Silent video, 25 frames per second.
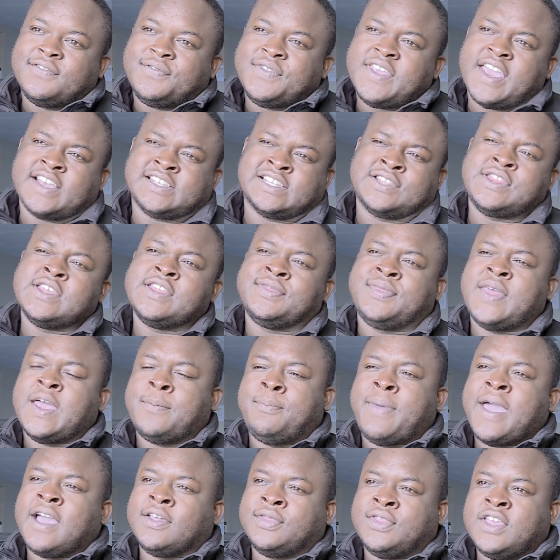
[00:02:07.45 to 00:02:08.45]
yeah, because I think
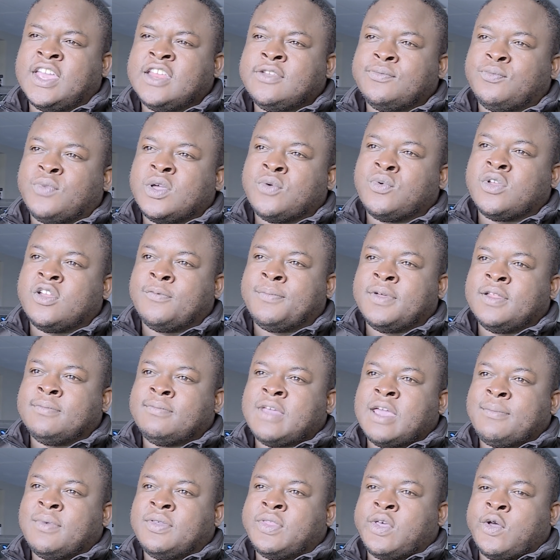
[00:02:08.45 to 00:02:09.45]
that back then we would have been
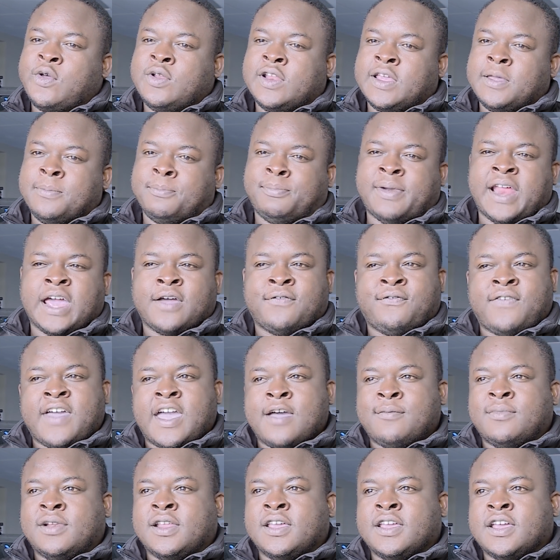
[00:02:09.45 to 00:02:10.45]
maybe the only black
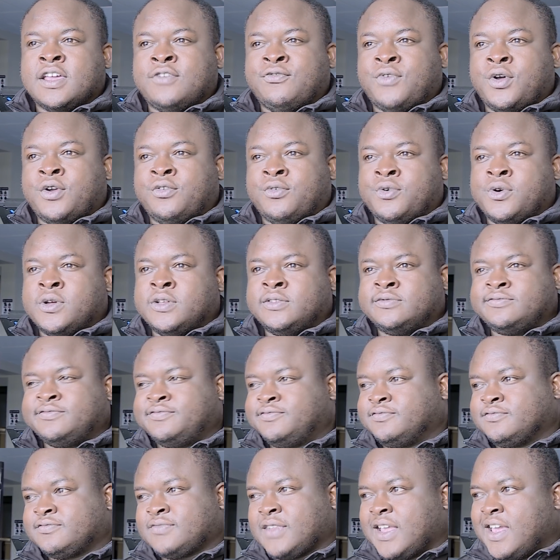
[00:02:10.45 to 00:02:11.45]
family in Rotorua.
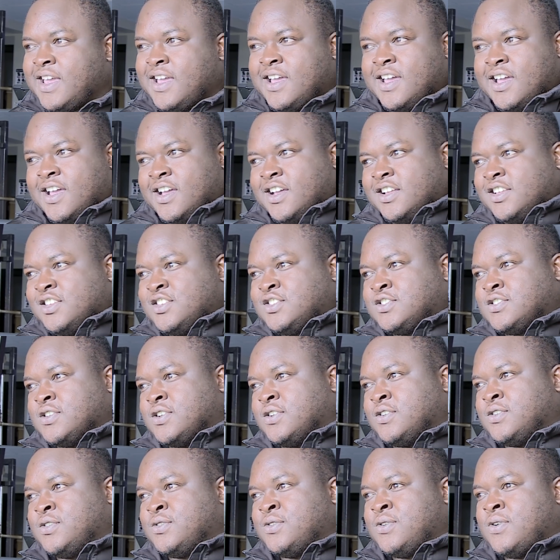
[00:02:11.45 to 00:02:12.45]

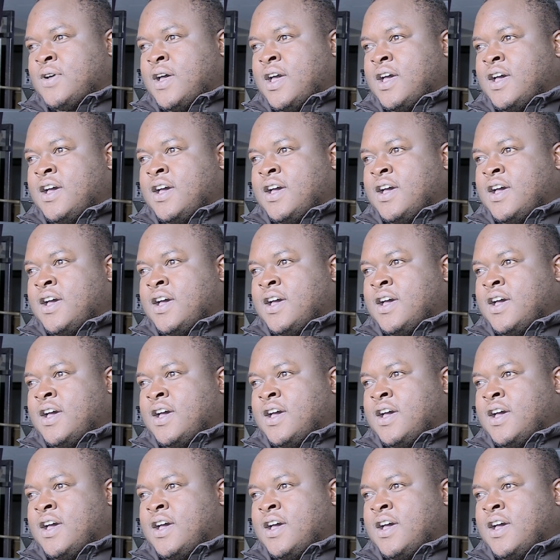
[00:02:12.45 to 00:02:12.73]
So,